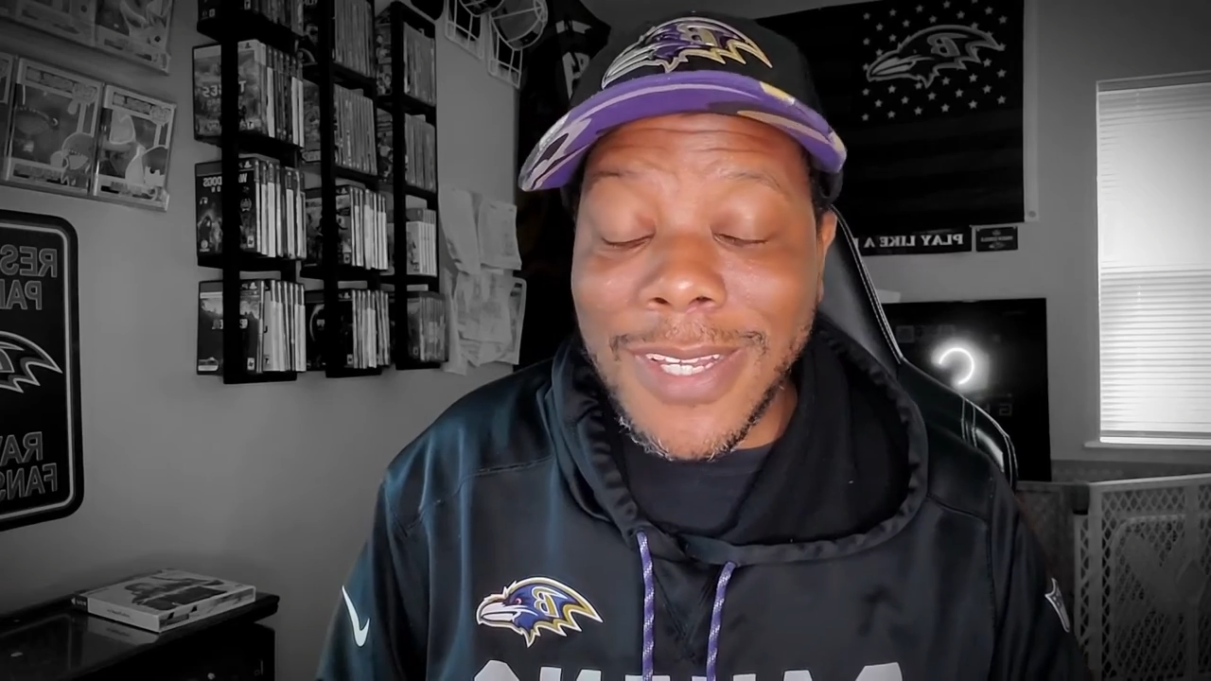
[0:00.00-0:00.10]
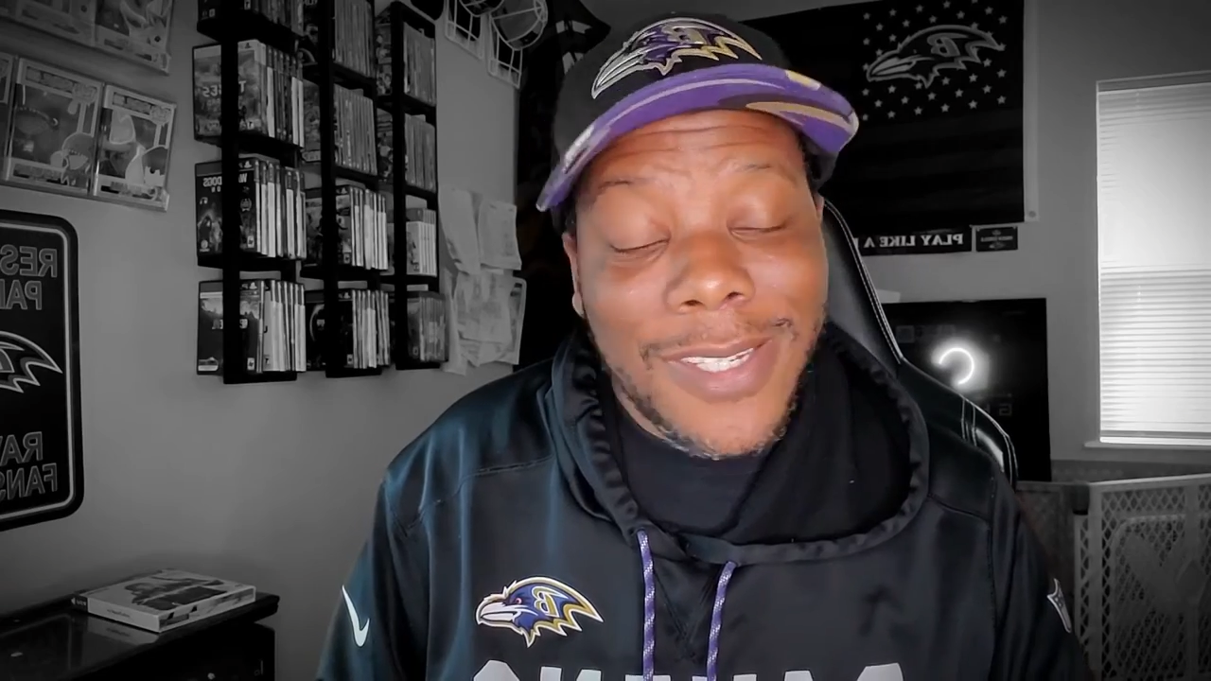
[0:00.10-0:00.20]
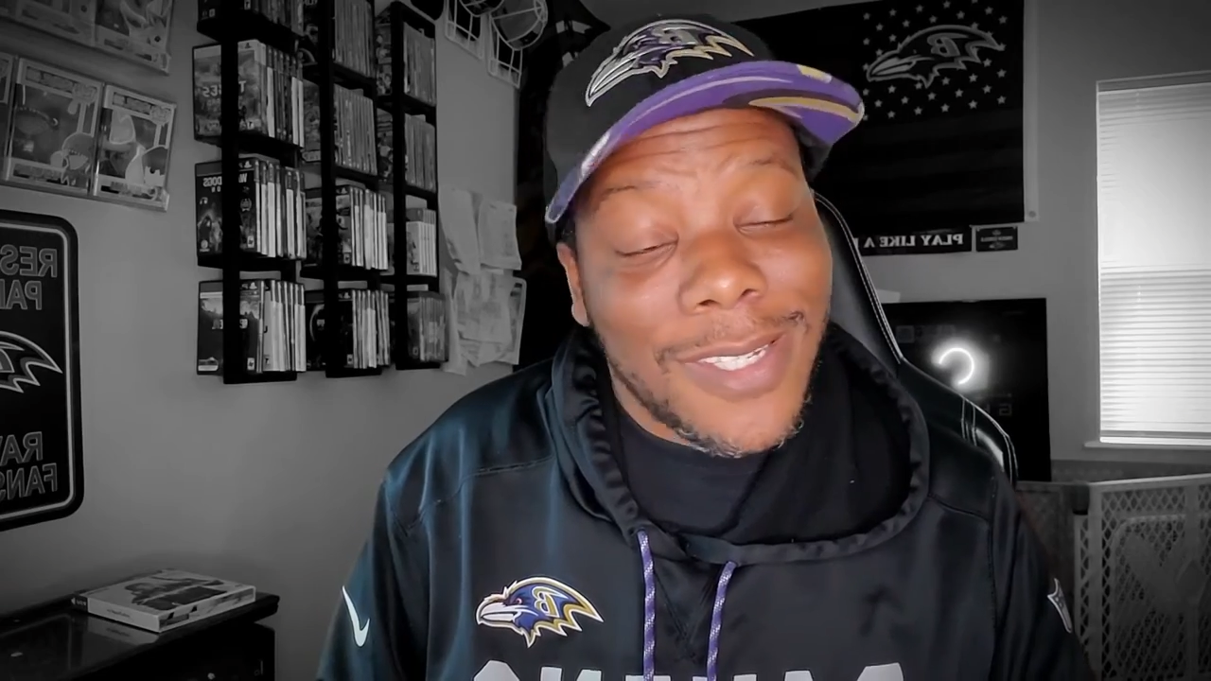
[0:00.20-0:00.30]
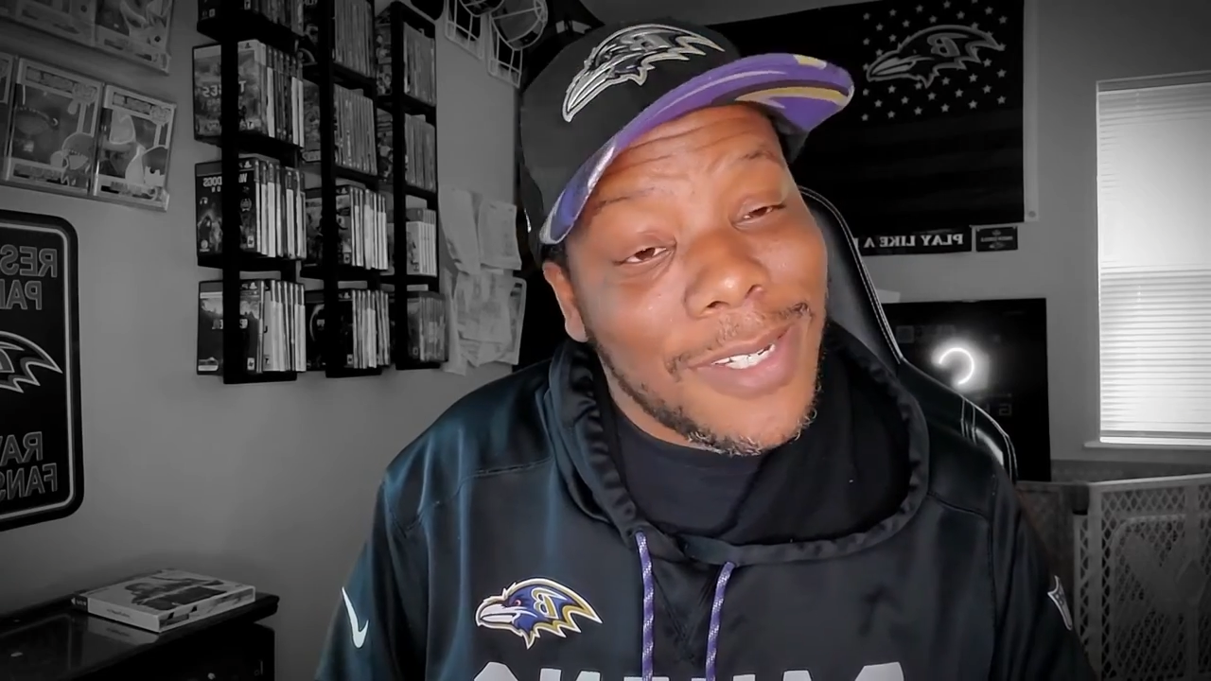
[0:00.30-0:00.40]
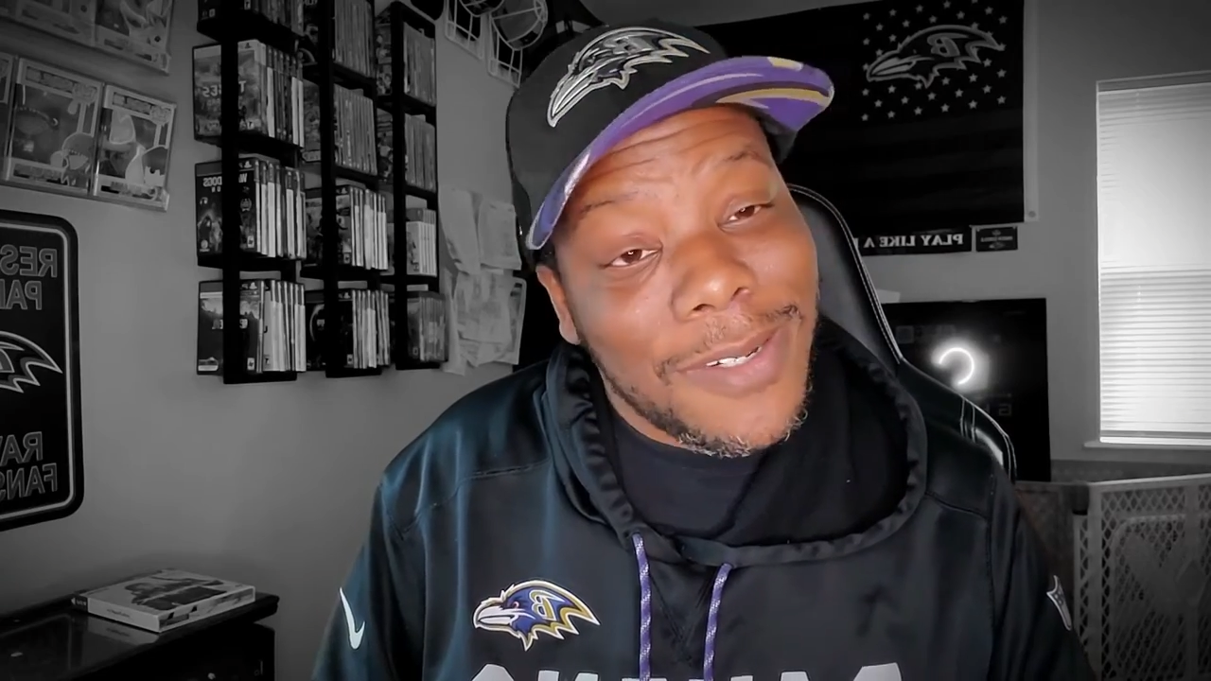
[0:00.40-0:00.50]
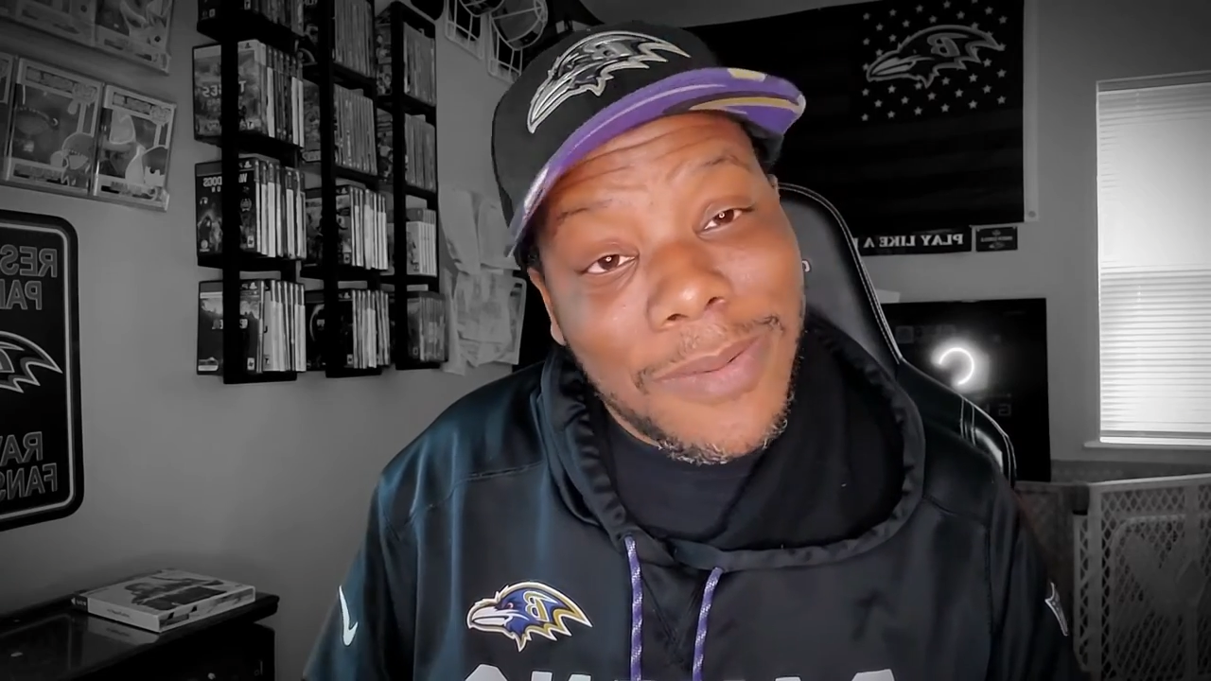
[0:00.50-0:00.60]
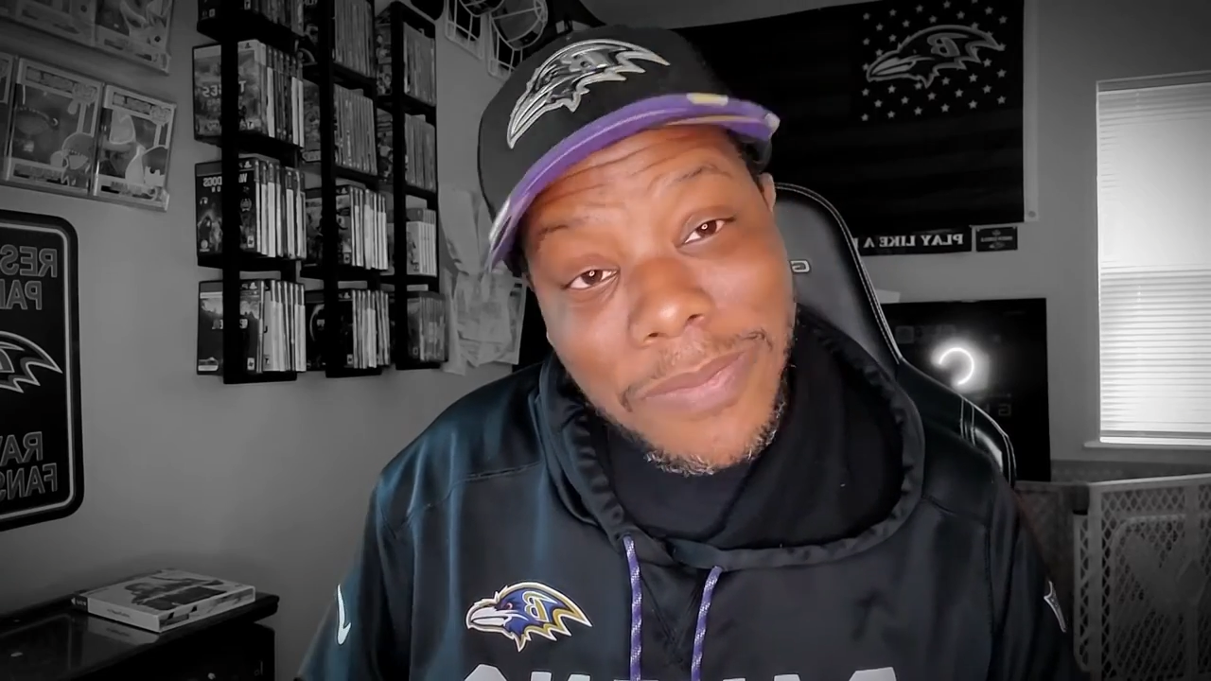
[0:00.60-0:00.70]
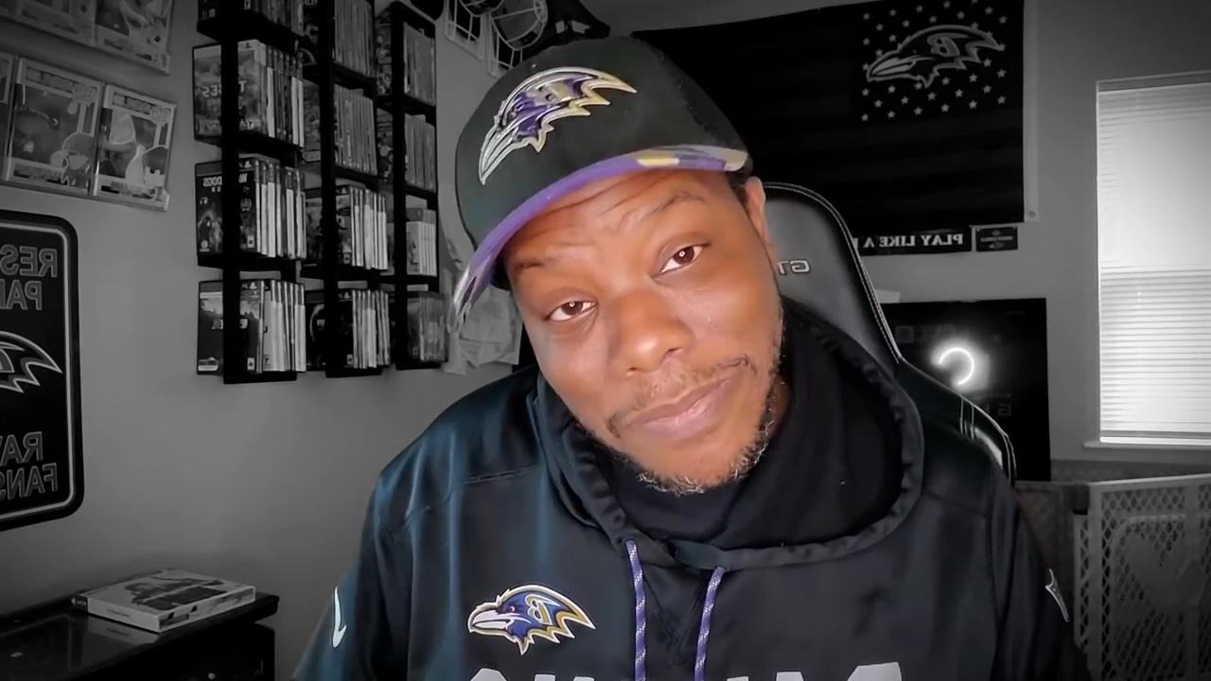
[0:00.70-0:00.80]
So